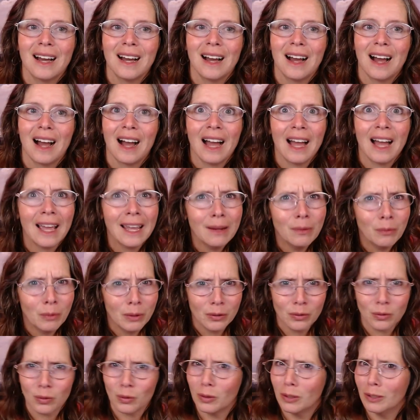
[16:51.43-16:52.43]
I
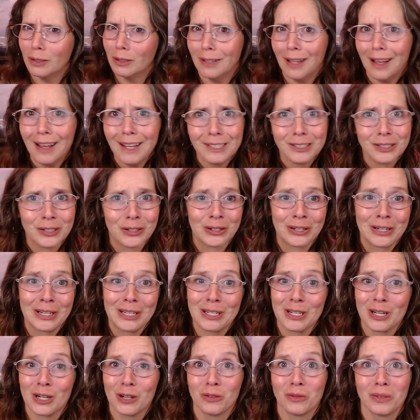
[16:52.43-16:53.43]
went through a lot during
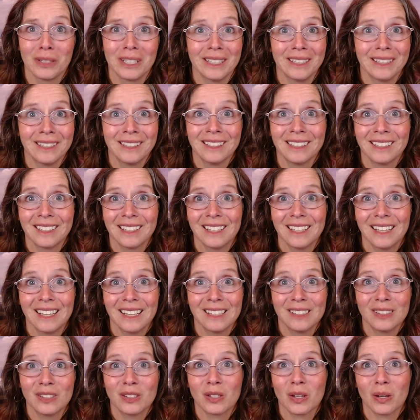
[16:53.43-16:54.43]
COVID.
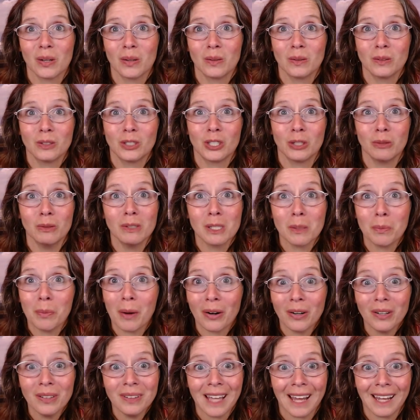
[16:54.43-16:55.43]
And so she was a
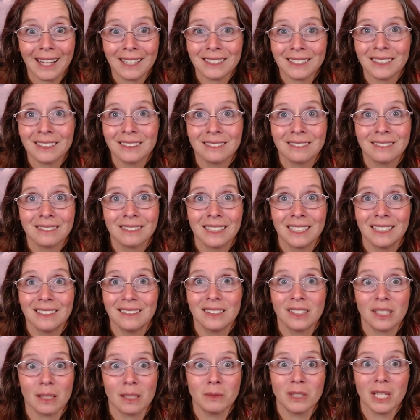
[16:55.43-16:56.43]
part of that. And
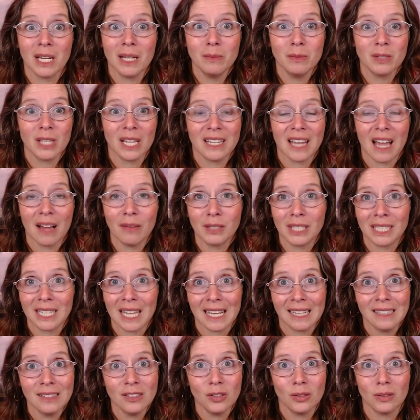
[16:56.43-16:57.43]
sometimes I'd have to
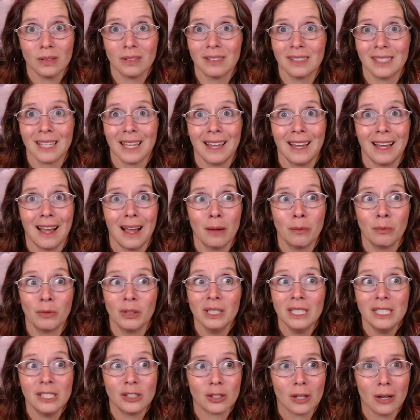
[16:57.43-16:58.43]
cancel and say, I'm
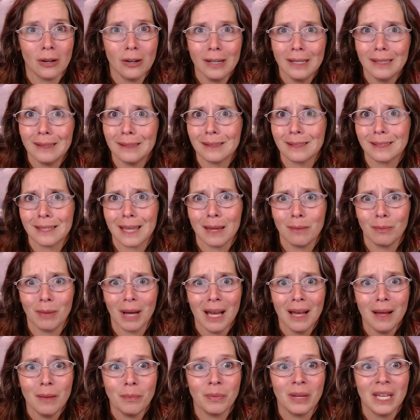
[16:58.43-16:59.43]
really sorry this came
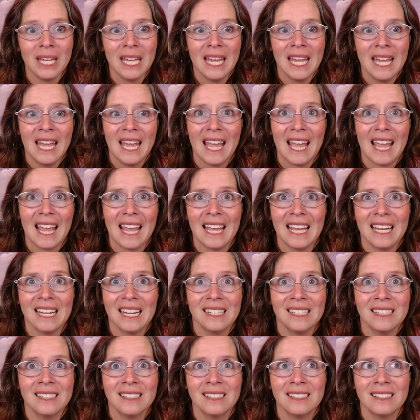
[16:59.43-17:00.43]
up
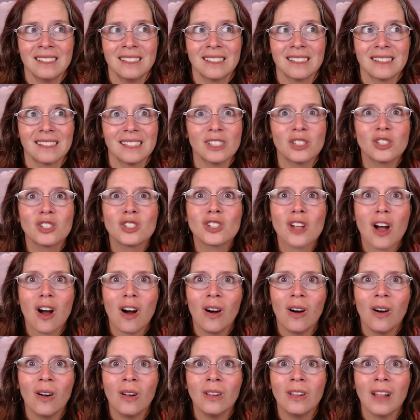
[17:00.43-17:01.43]
and this is
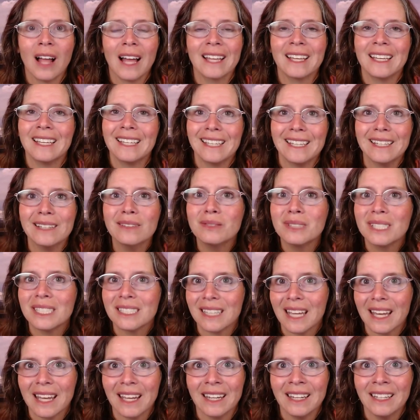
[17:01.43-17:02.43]
all I can give
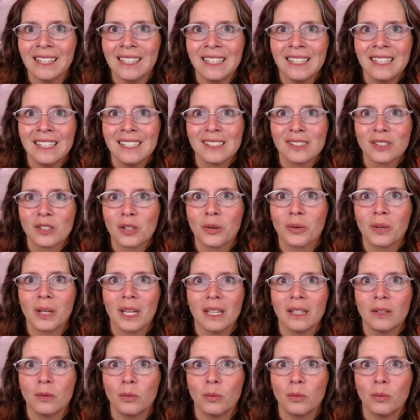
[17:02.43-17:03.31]
today. So can